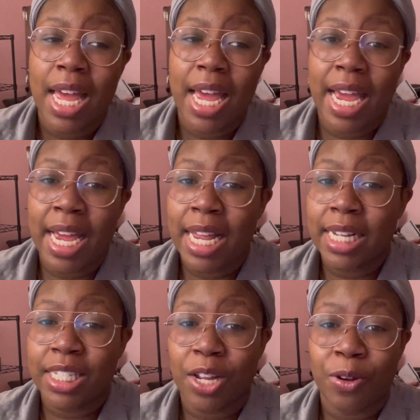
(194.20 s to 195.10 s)

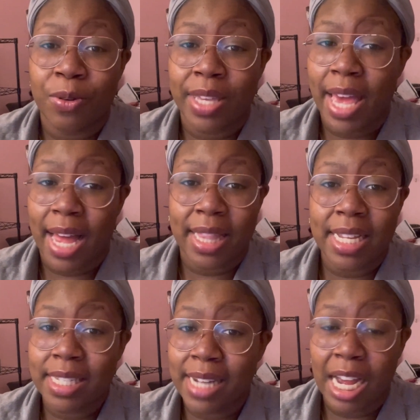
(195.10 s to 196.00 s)
And so yeah,
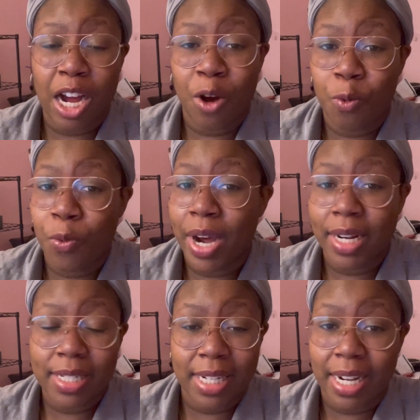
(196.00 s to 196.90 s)
this is like a one
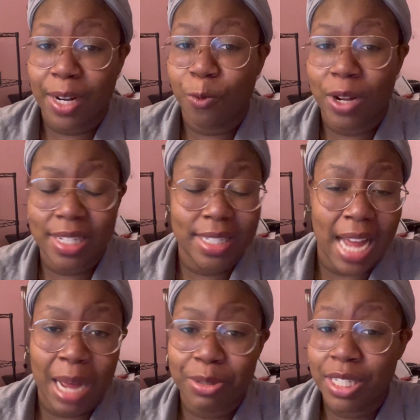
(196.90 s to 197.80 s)
and done,
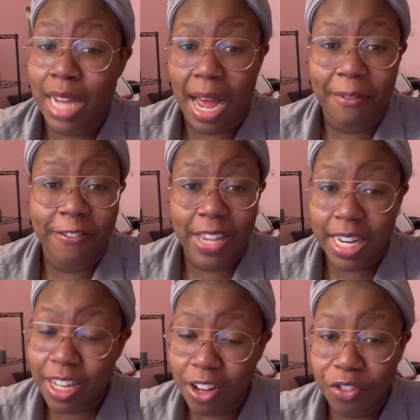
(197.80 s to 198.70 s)
one-stop shop
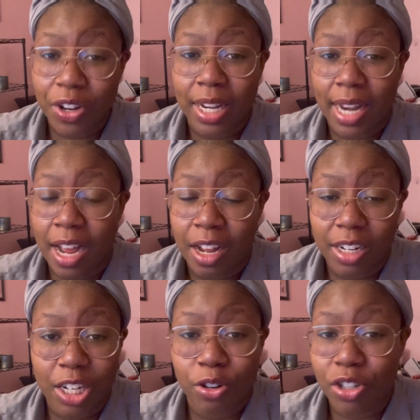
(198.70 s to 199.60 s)
video for
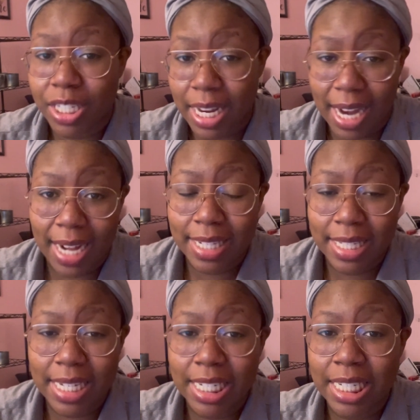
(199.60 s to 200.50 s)
the crochet lock
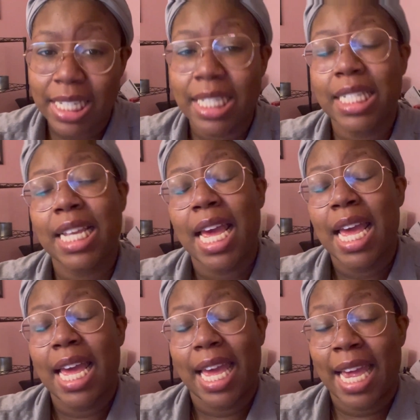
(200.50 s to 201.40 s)
extensions,
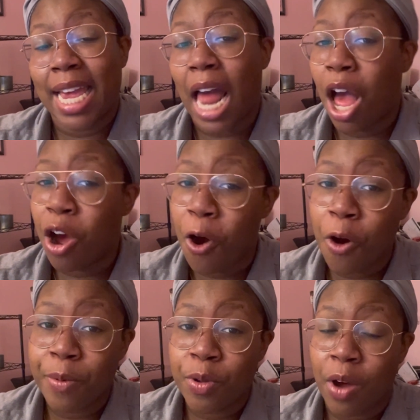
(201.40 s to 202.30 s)
and I
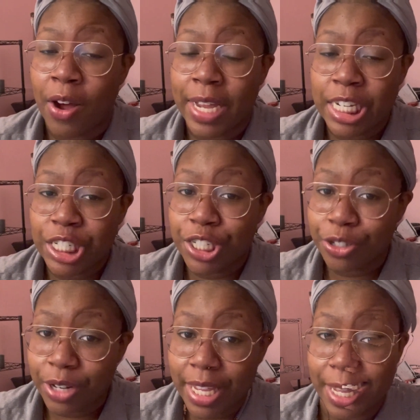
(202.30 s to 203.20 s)
hope you all
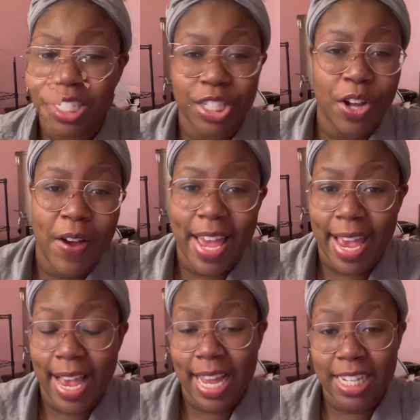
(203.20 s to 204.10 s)
enjoy it. Let's just go
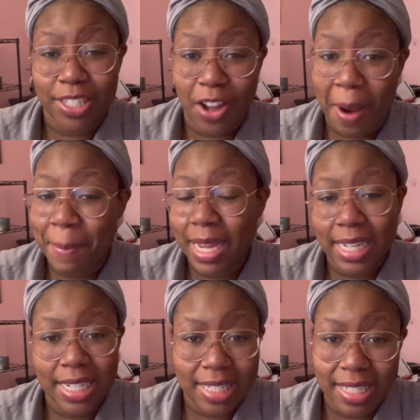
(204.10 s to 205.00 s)
ahead and start
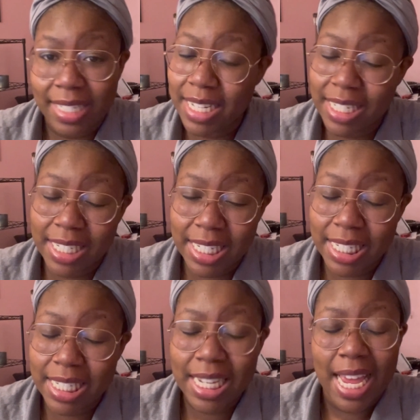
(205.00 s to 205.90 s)
making these
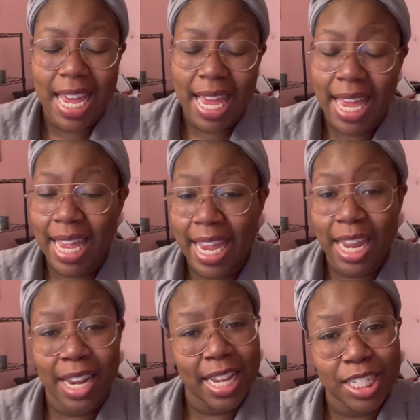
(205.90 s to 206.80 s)
extensions,
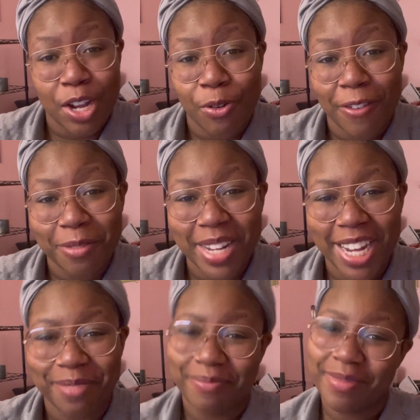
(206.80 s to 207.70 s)
and let's go on from there.